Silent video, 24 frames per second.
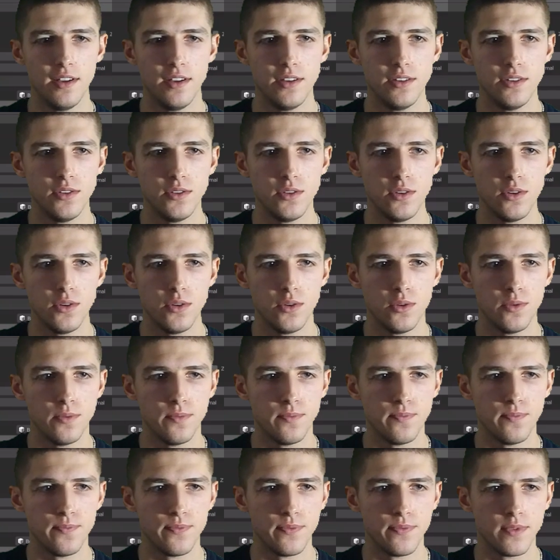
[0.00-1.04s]
So
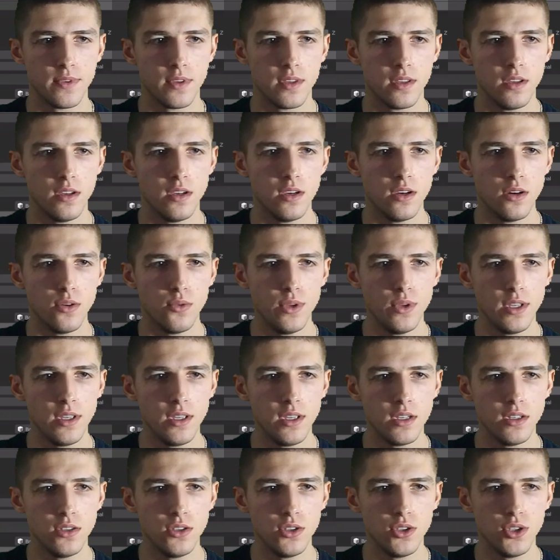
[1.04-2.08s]
we
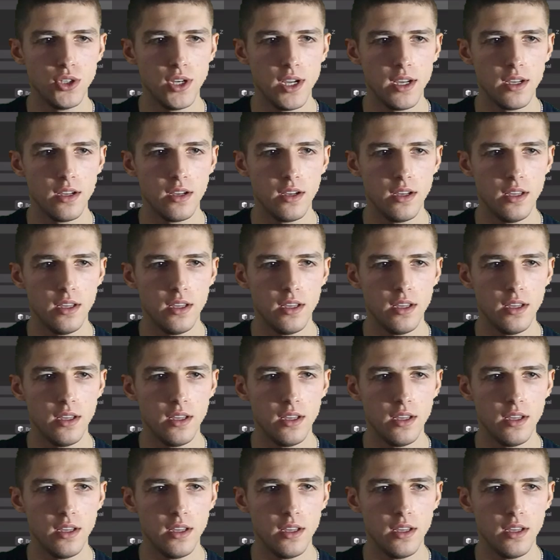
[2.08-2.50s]
can check